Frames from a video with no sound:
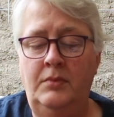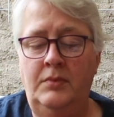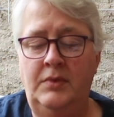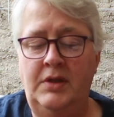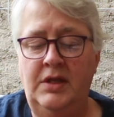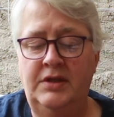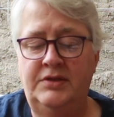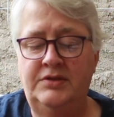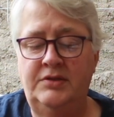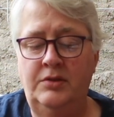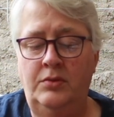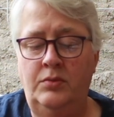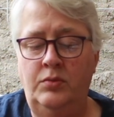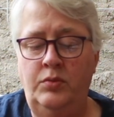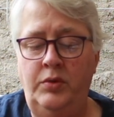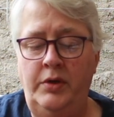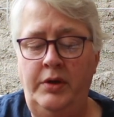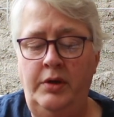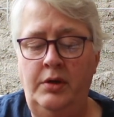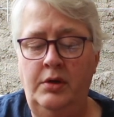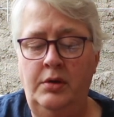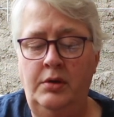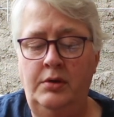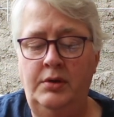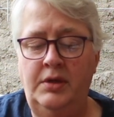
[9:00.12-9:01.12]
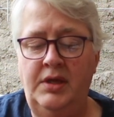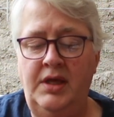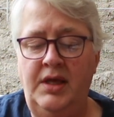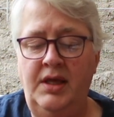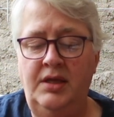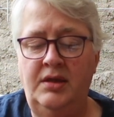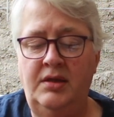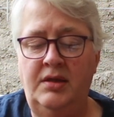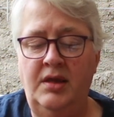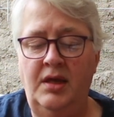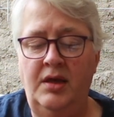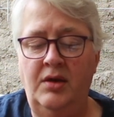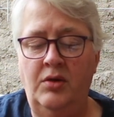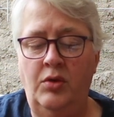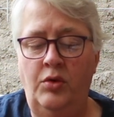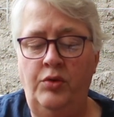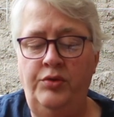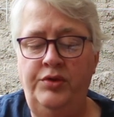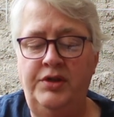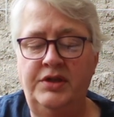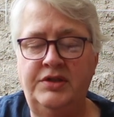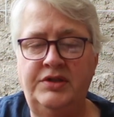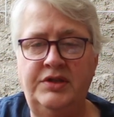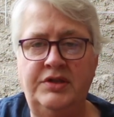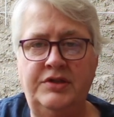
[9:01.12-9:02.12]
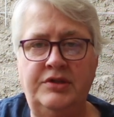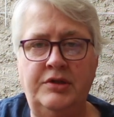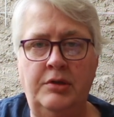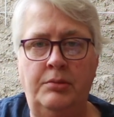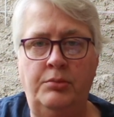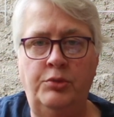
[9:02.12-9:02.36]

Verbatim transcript: That's a weird kid thing. Oh, this is a